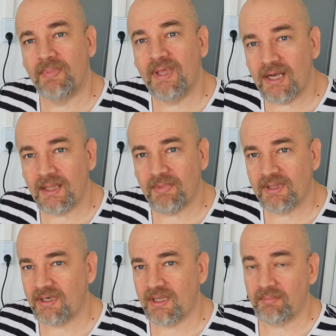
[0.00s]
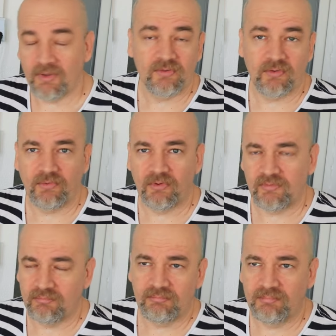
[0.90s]
PLA material because of
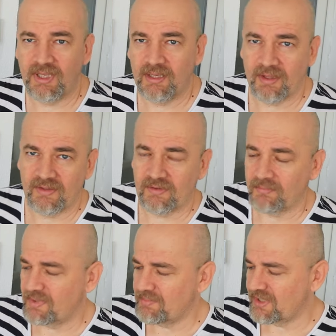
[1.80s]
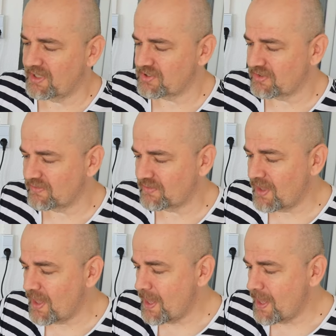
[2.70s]
course PLA has some limitations.